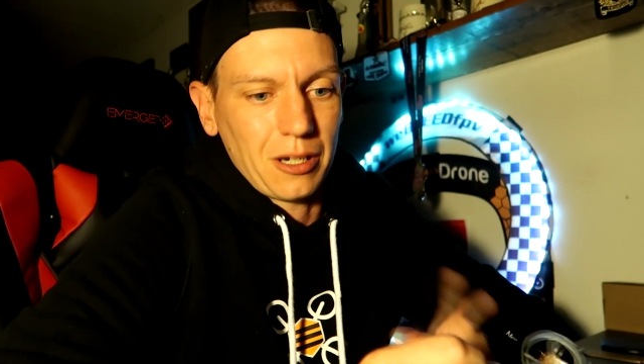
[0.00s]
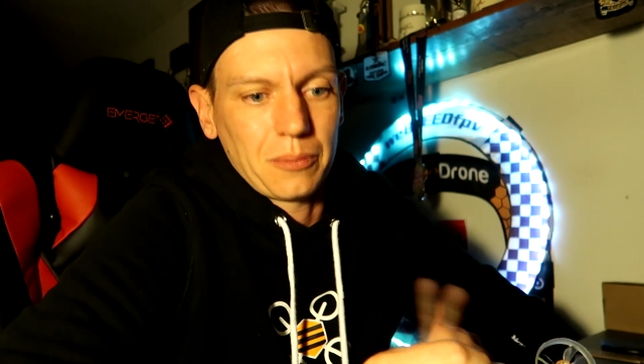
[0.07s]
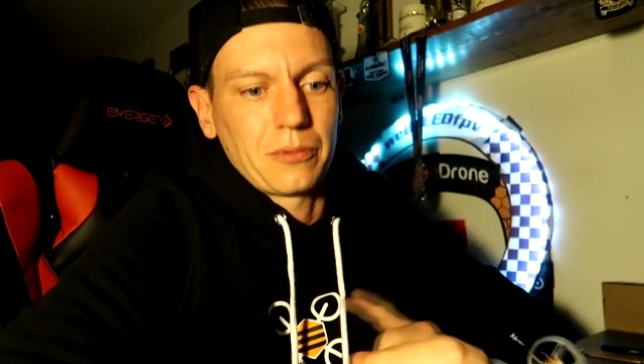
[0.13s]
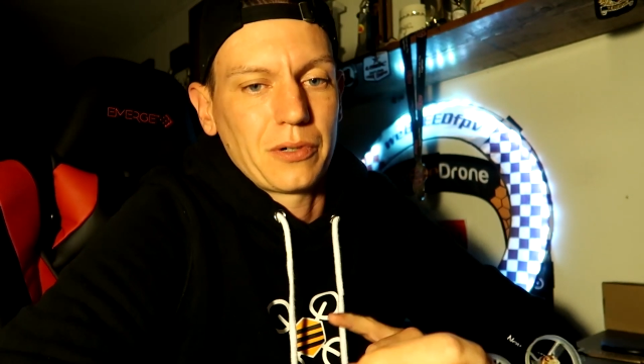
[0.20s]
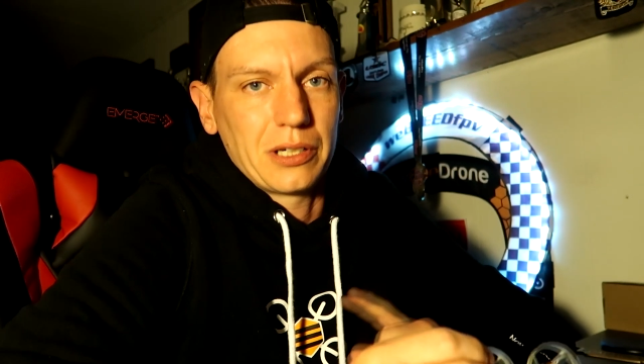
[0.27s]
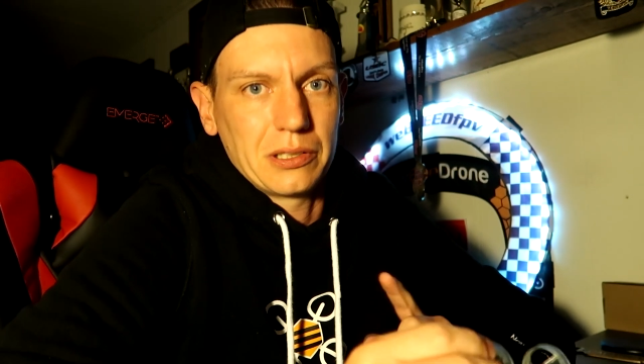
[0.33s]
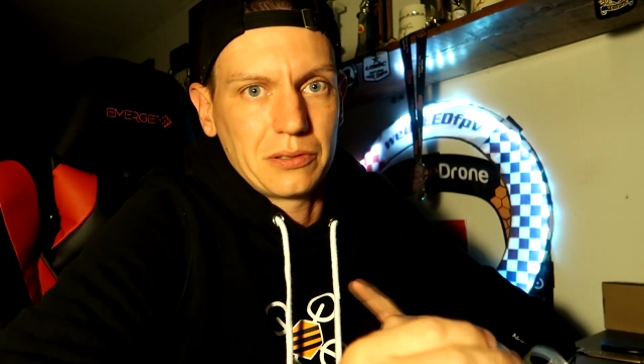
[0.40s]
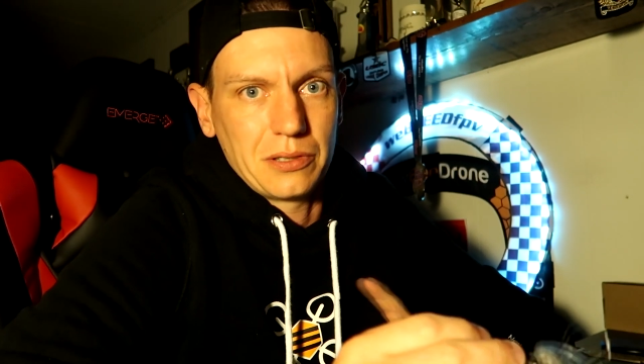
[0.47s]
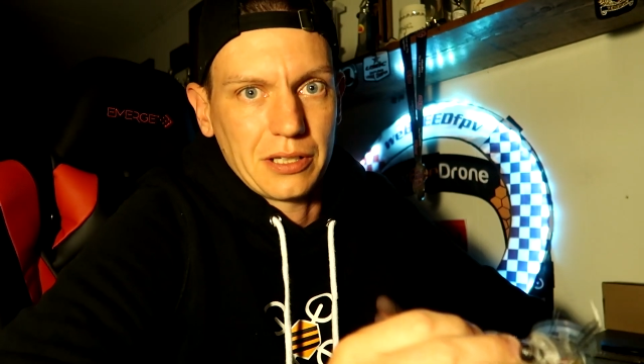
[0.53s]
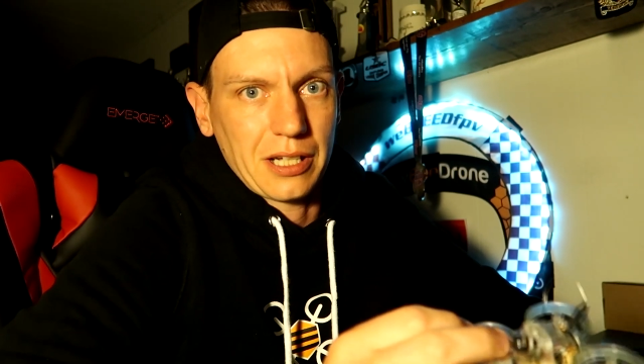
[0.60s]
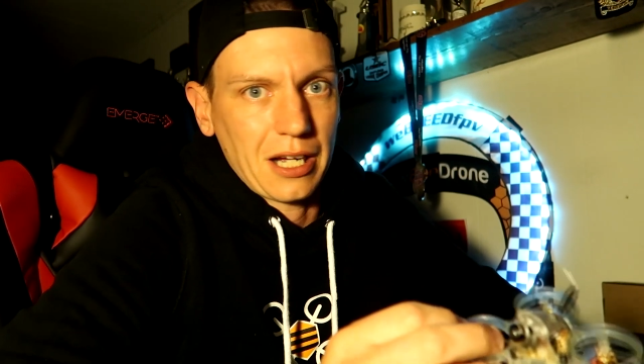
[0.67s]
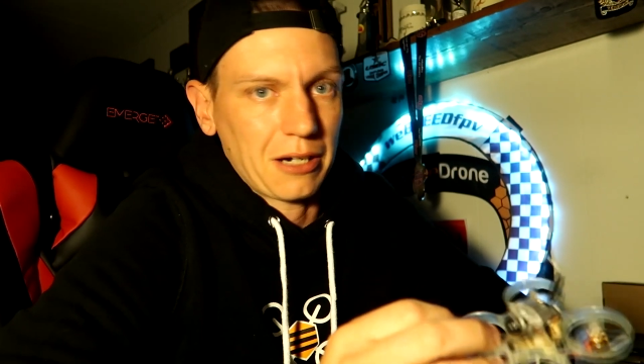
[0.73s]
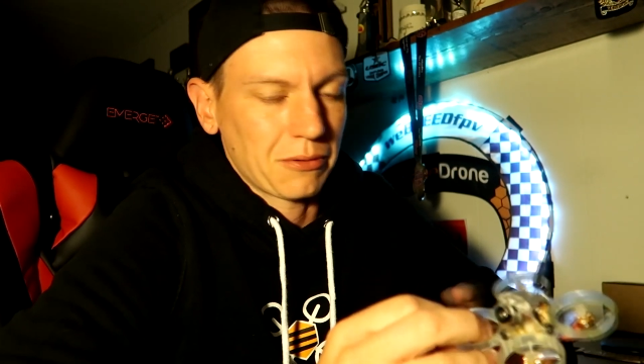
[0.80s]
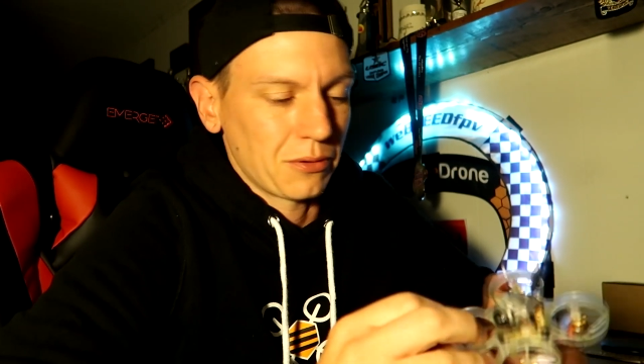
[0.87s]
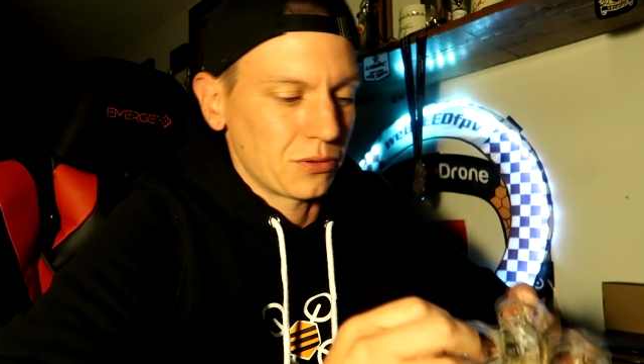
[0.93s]
upgrading to the
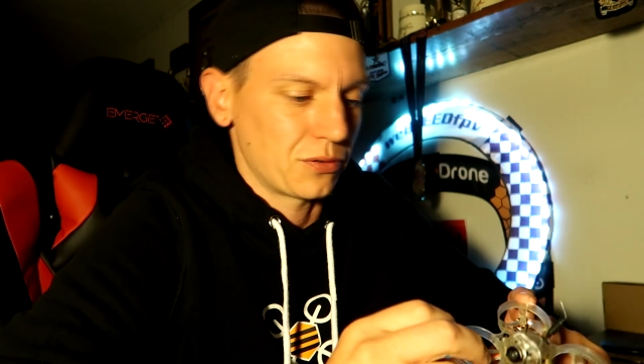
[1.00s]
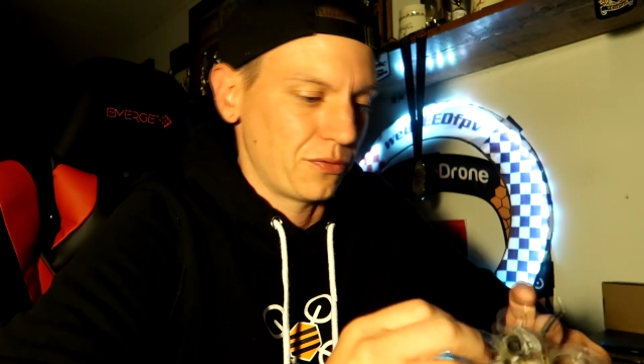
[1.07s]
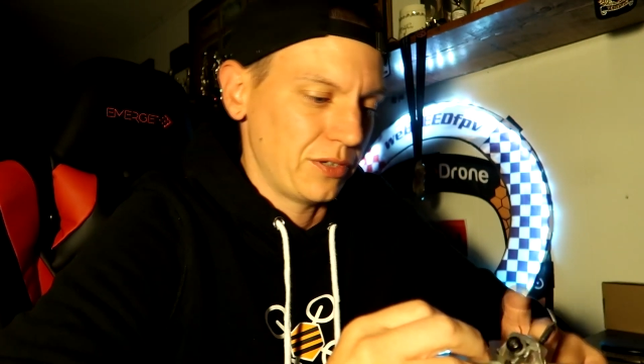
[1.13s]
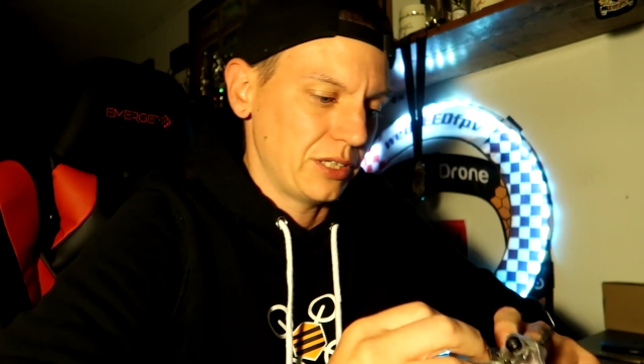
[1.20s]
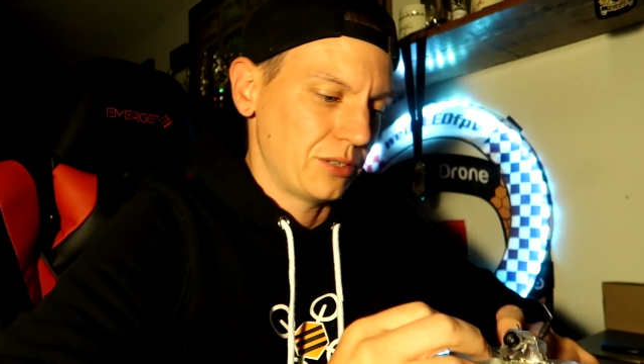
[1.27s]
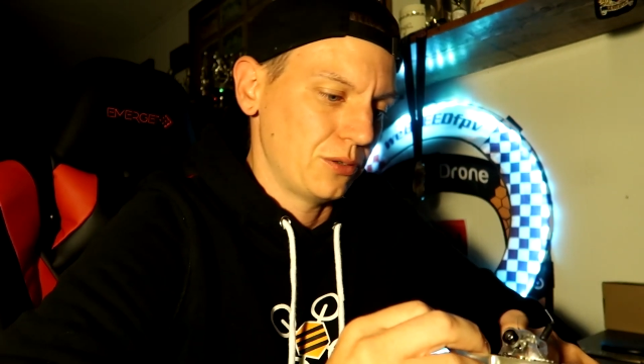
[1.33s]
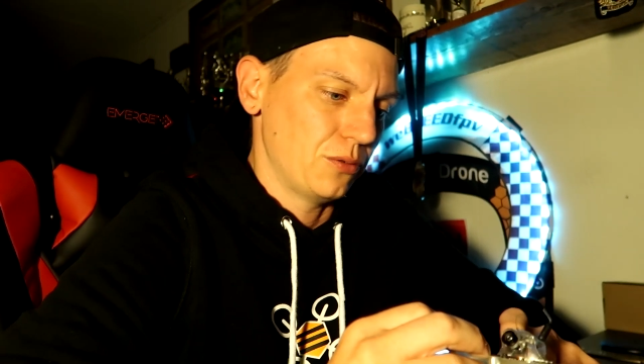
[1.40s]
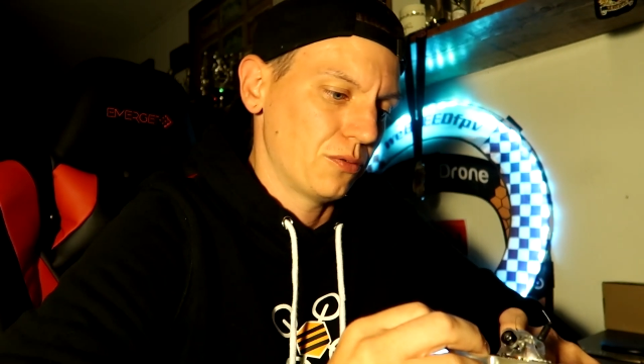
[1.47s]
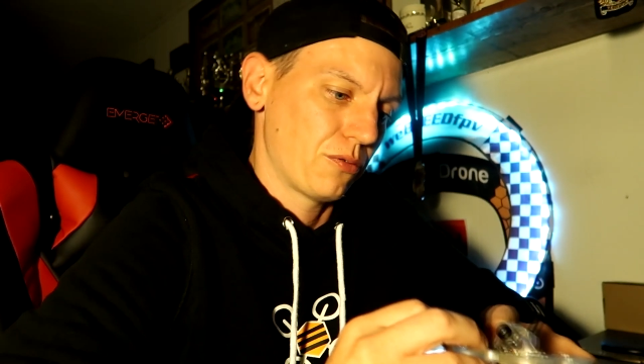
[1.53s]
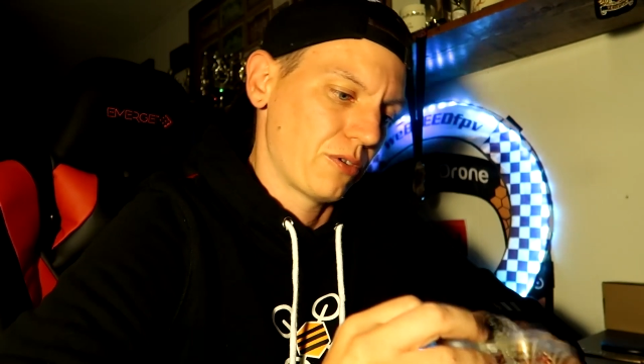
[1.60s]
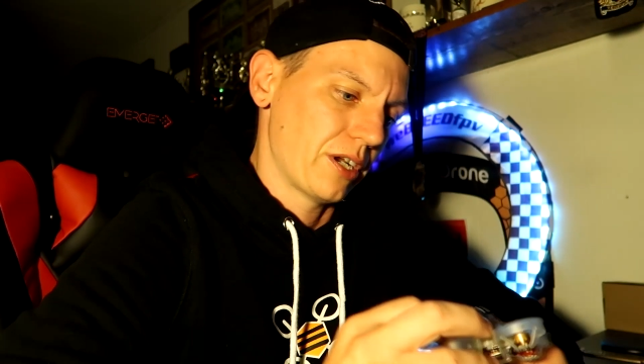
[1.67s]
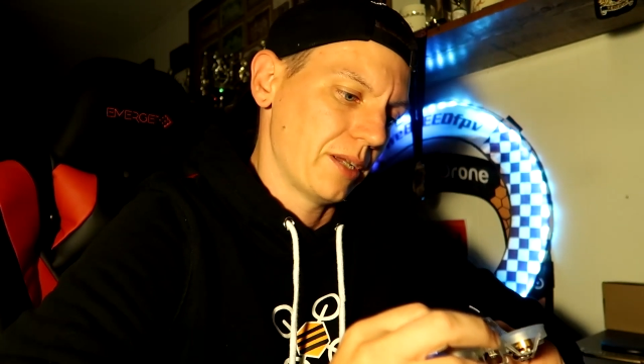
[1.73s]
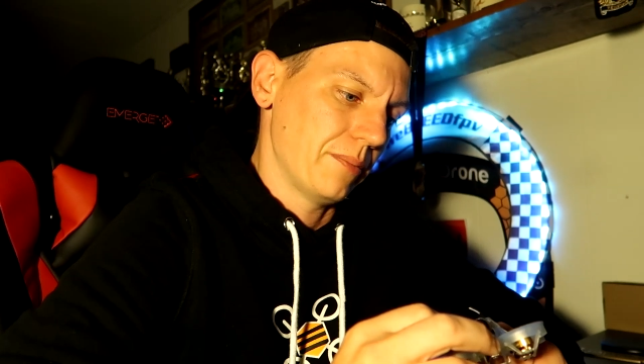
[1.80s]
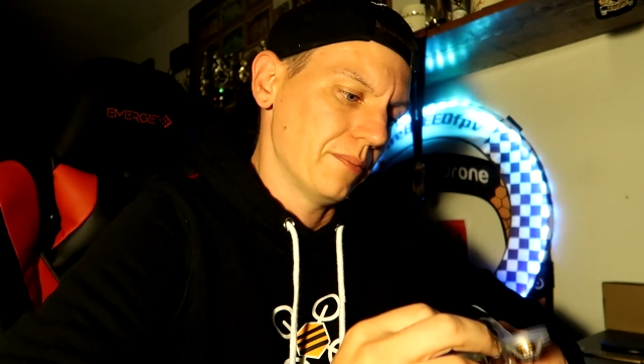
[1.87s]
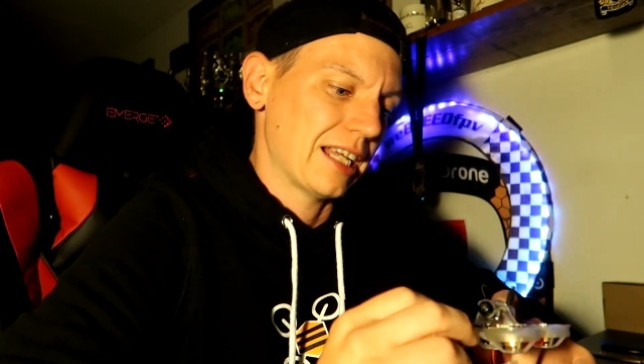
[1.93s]
Cockroach V2
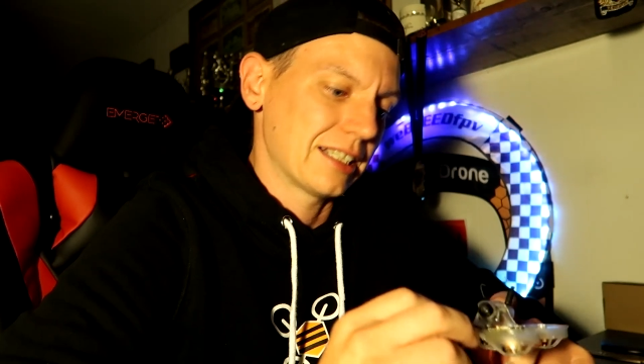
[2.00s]
frame